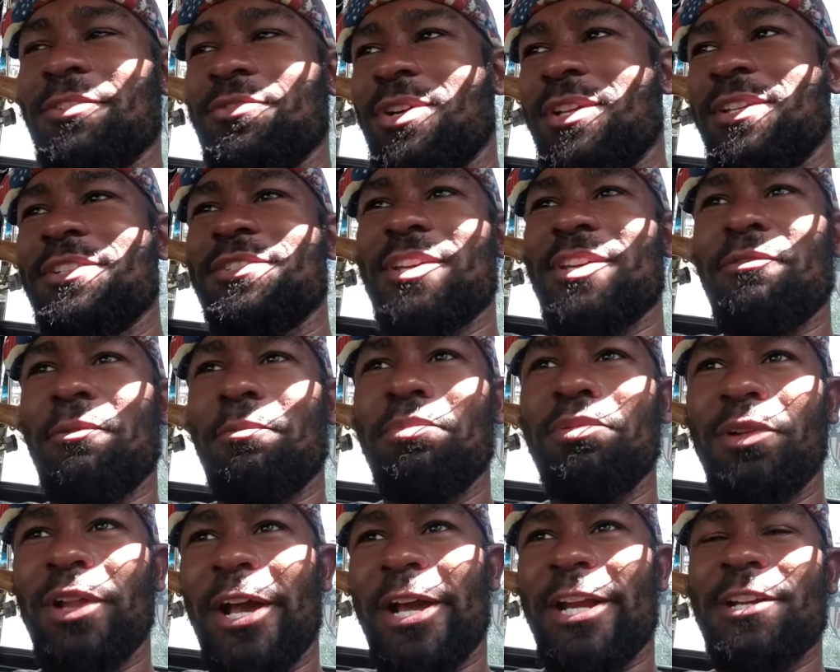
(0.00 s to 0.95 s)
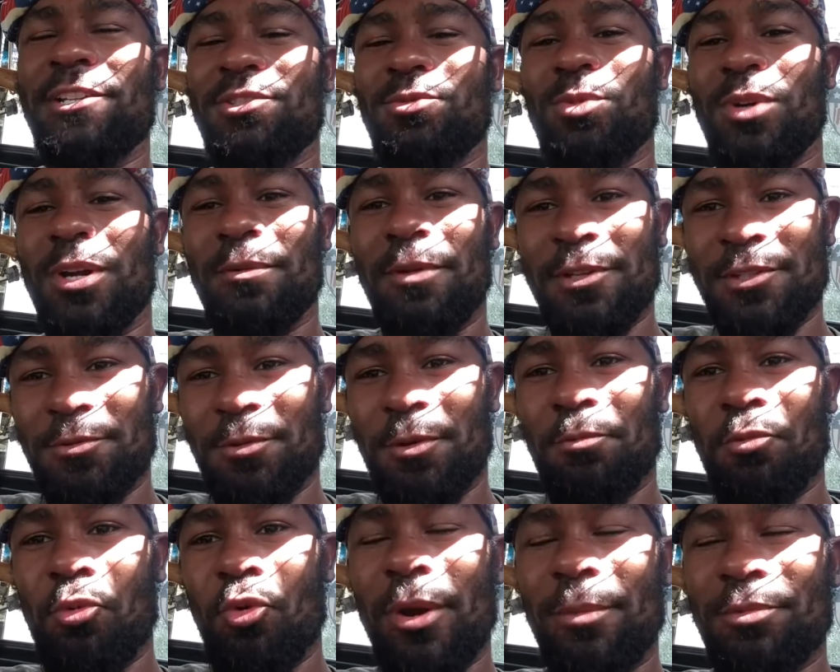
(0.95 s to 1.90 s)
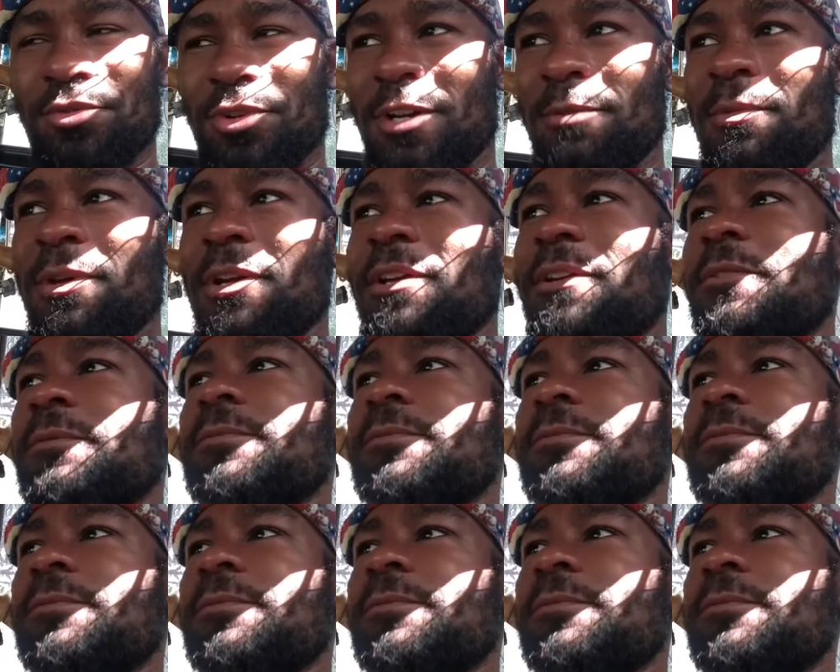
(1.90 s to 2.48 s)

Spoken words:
try at least to have a plan as to what point I'm trying to make.